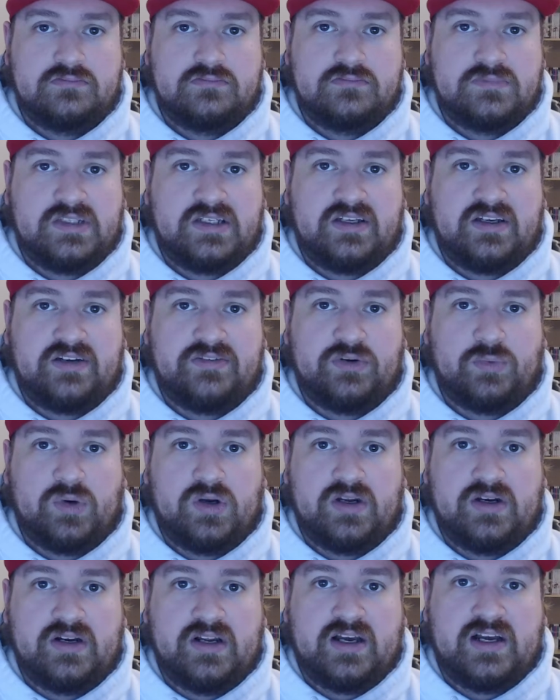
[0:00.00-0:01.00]
Hey
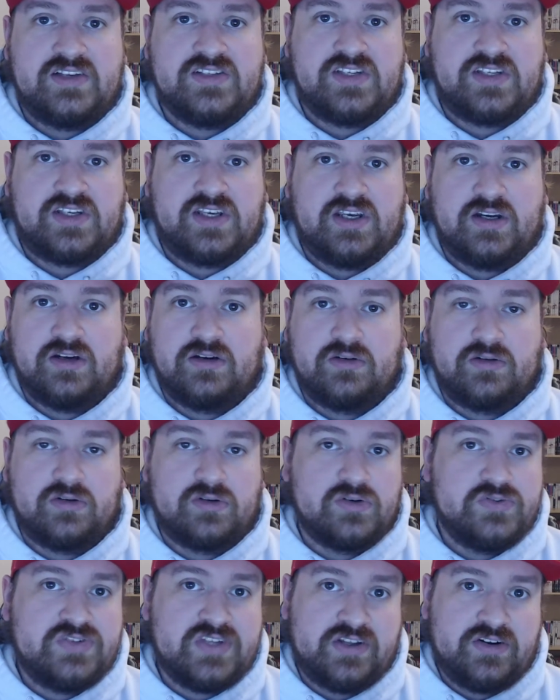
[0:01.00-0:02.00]
everyone, Isaac here, or
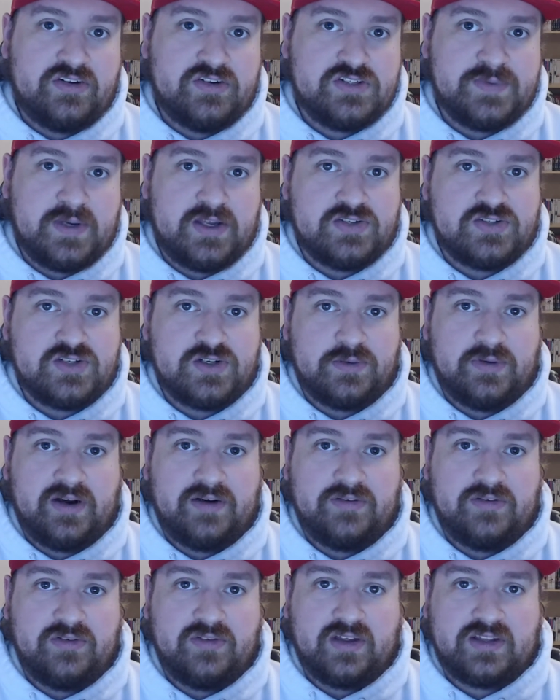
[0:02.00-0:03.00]
Senderspace, or
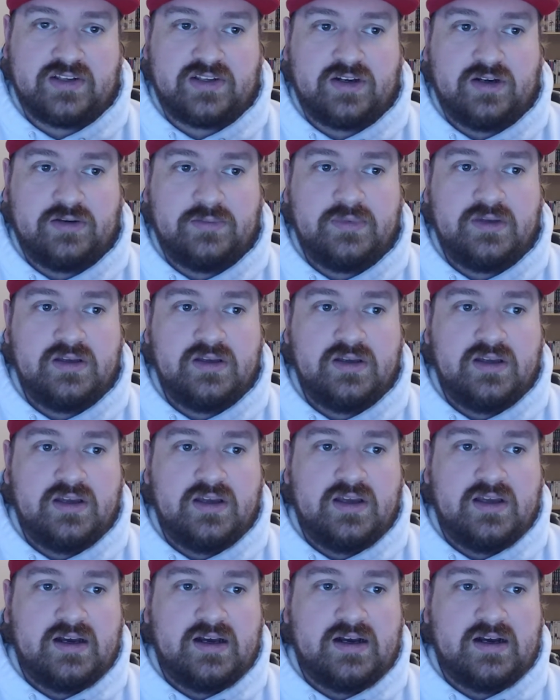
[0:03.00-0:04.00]
whatever you like to call me.
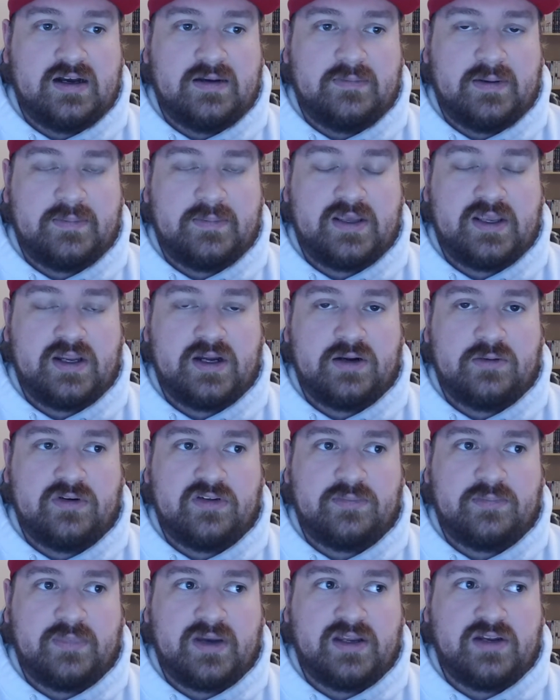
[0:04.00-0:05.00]
I'm here
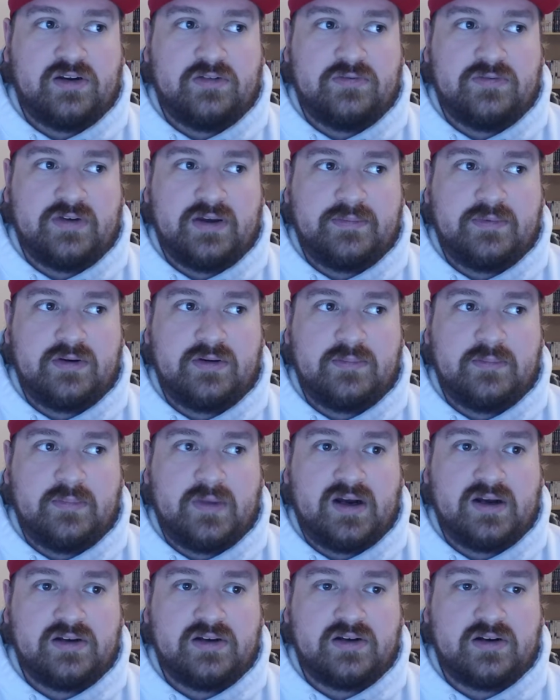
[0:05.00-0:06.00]
with my November
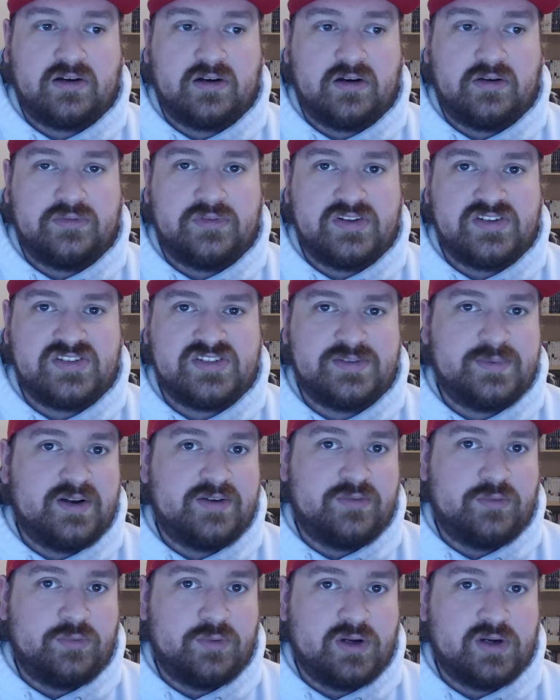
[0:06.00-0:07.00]
manga haul. This is a bit
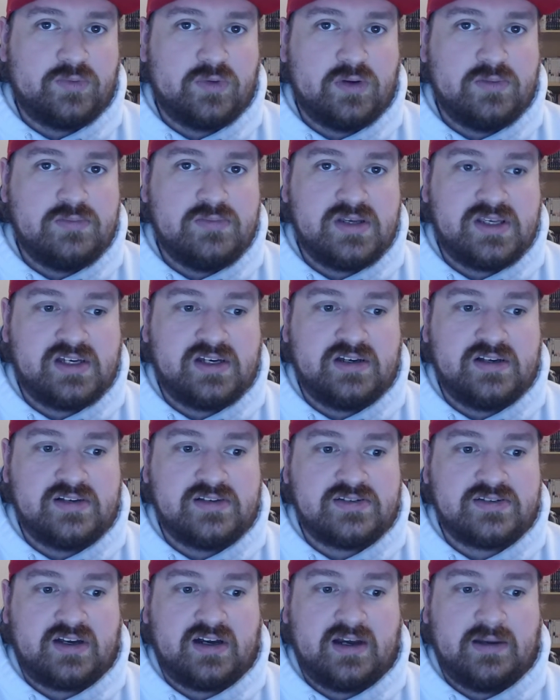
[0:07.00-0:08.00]
of a weird one
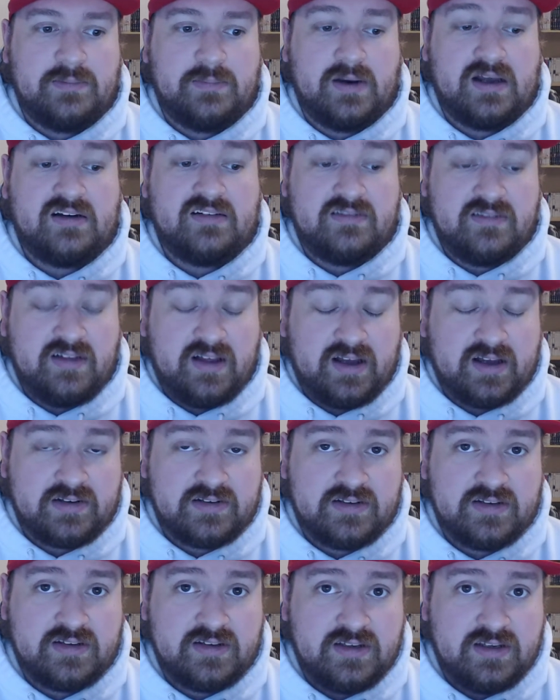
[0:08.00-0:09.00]
because I bought a
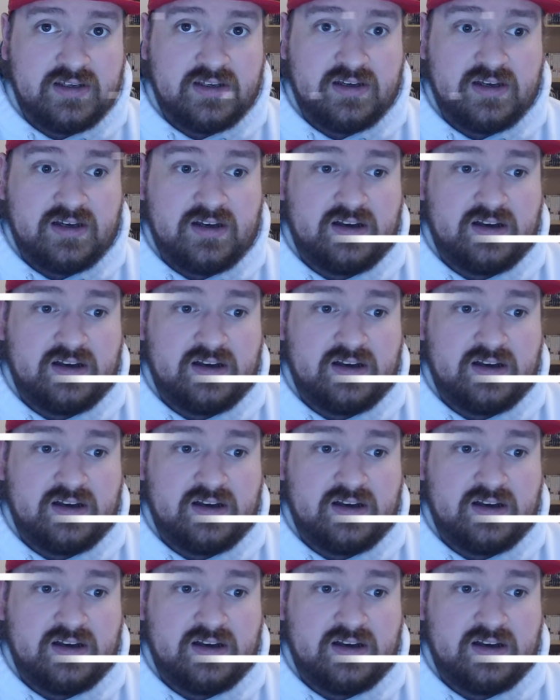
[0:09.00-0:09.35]
lot of